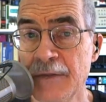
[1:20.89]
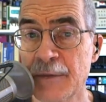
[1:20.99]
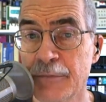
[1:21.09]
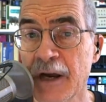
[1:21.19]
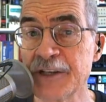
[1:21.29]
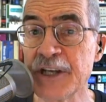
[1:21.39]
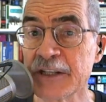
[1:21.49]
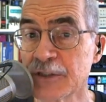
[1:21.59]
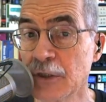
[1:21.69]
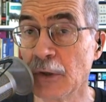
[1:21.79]
The
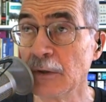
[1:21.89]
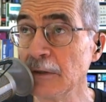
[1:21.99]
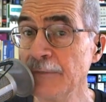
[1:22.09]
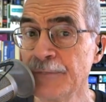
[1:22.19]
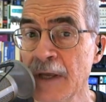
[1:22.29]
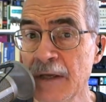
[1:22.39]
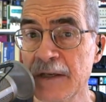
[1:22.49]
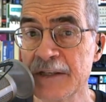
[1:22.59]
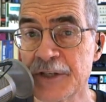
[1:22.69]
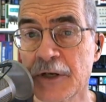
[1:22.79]
project's goal
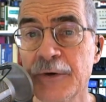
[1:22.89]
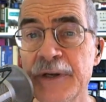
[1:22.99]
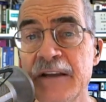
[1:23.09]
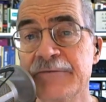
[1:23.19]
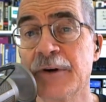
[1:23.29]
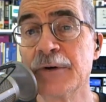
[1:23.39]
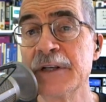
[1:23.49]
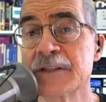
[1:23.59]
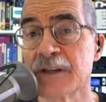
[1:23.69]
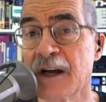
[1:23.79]
is to create
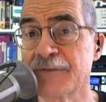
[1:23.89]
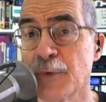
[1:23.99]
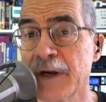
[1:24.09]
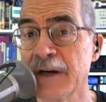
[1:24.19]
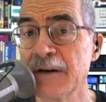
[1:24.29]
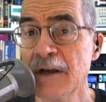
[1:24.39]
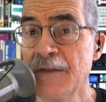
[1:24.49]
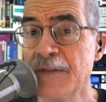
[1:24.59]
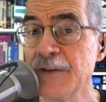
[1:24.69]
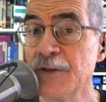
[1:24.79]
voting software
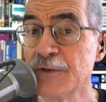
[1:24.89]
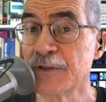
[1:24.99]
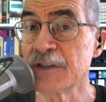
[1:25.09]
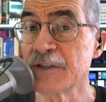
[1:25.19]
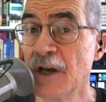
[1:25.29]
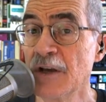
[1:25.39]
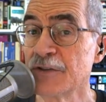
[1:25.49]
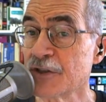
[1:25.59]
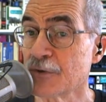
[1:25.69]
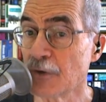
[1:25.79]
that uses
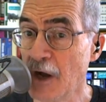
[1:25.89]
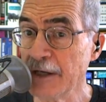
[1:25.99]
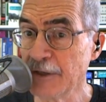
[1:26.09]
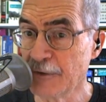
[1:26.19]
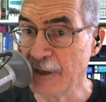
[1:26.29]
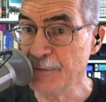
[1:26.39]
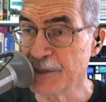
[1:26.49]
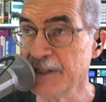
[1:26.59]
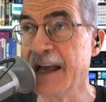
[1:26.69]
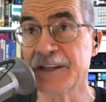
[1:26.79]
strong
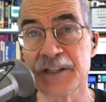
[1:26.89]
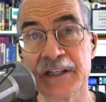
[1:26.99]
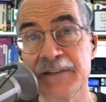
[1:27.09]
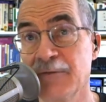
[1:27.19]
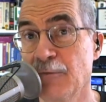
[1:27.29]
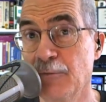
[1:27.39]
encryption, actually